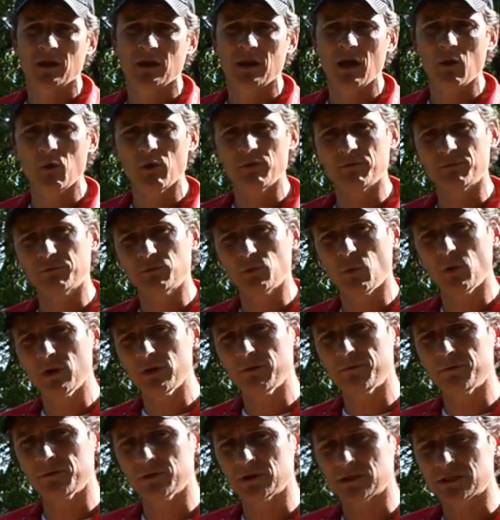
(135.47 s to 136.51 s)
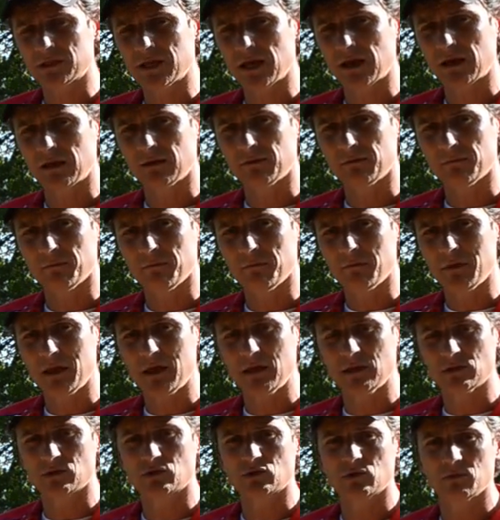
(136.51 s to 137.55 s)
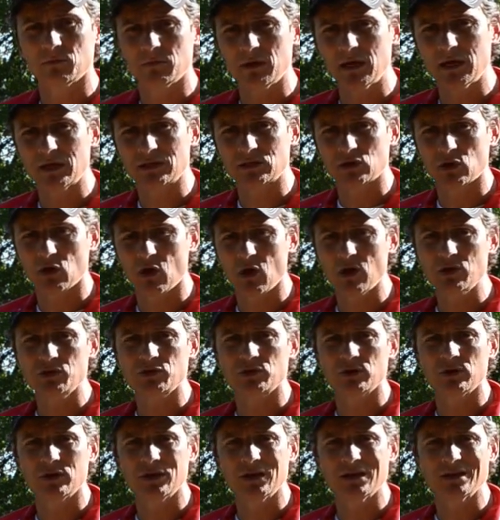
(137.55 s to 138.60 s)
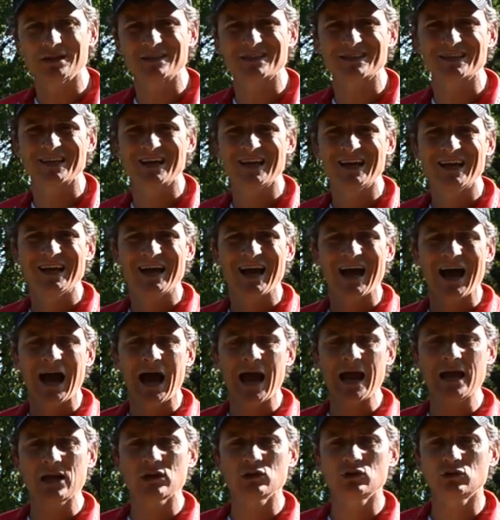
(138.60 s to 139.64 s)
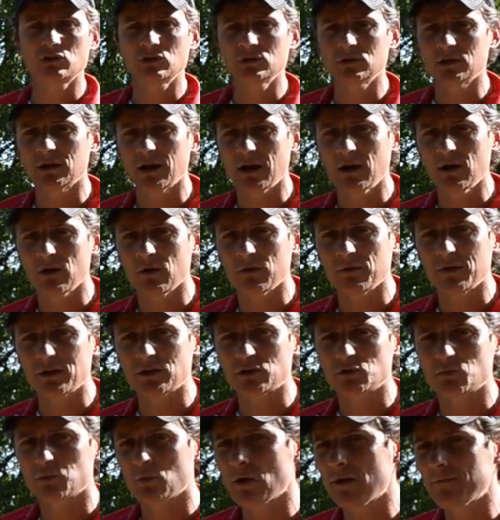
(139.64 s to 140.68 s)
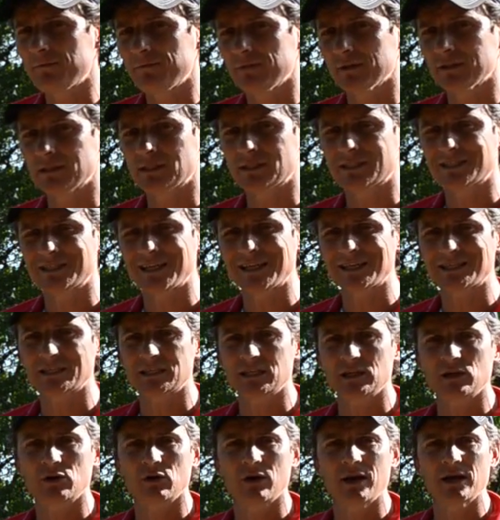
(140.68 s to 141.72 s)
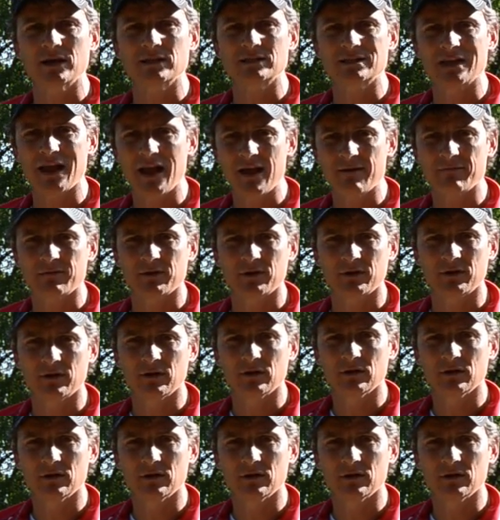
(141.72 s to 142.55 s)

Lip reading: Now, what 20 foot a second means to me as an archer is I can shoot an arrow that is roughly 60 grains heavier.